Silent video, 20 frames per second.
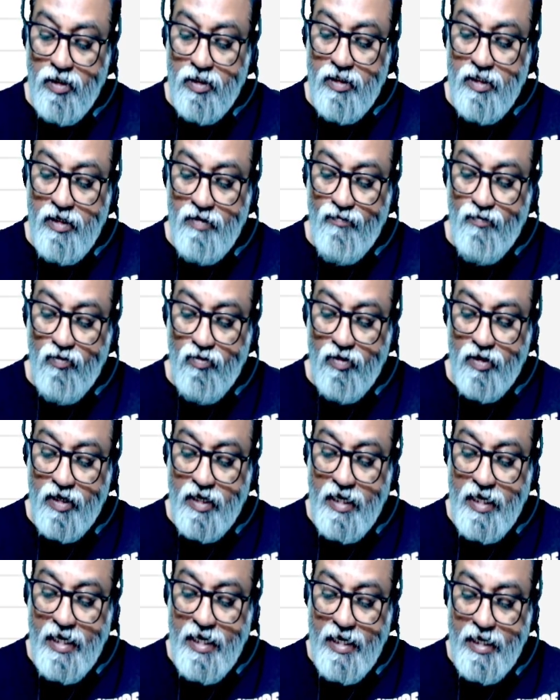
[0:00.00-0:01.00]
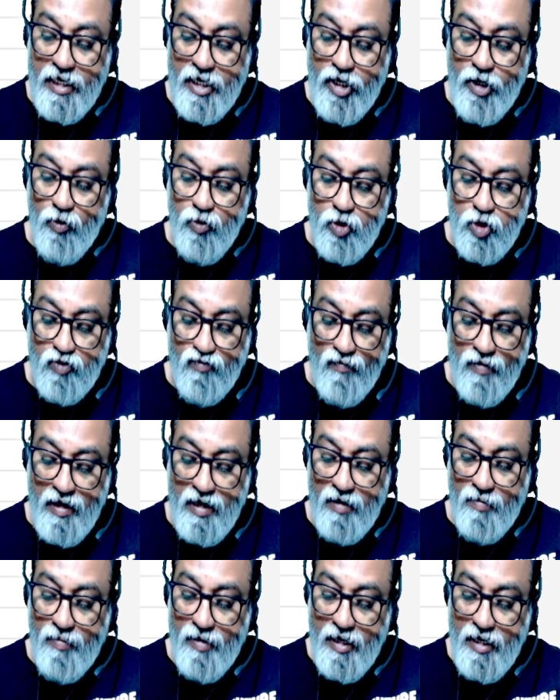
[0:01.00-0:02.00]
therefore K q
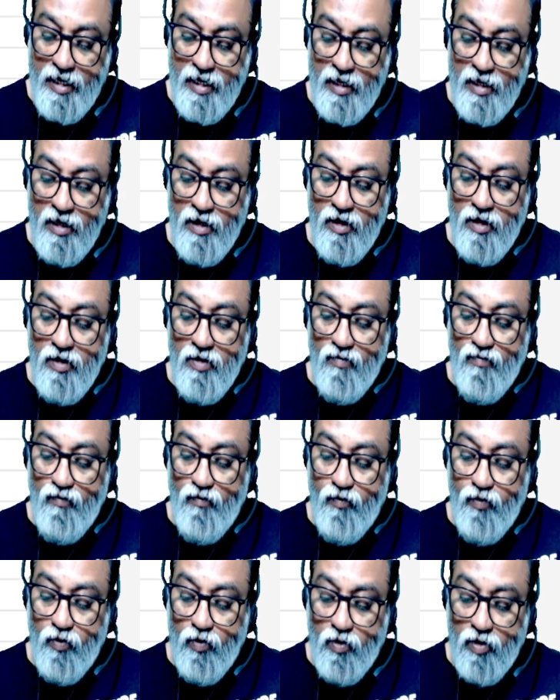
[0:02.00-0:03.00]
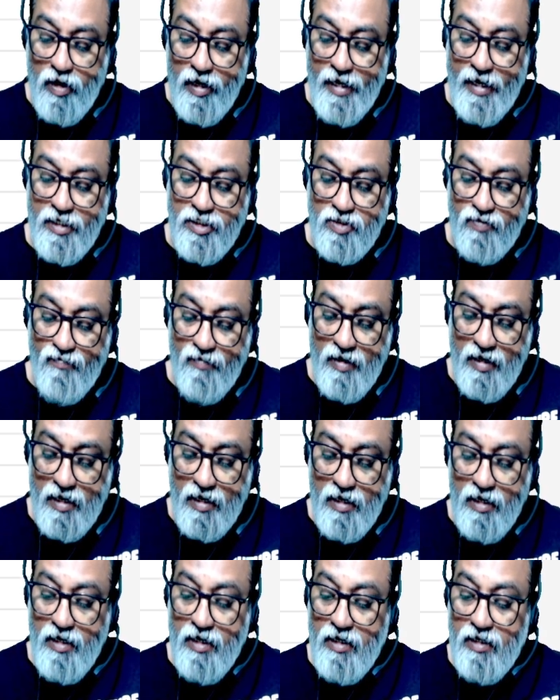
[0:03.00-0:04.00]
square by 4A
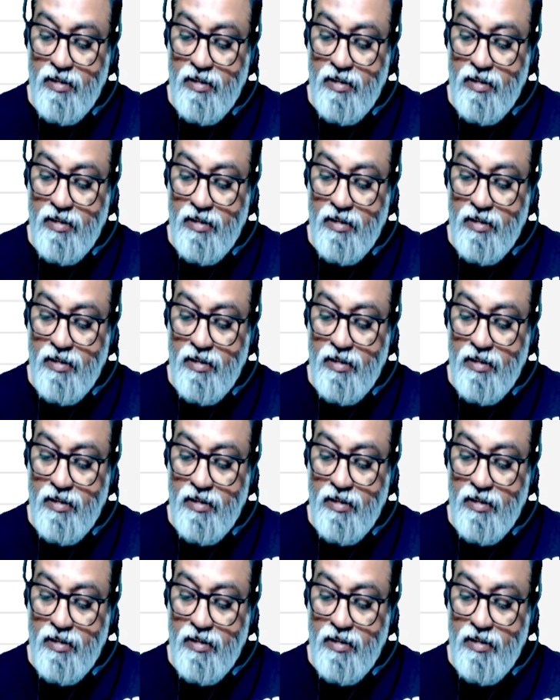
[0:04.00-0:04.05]
square,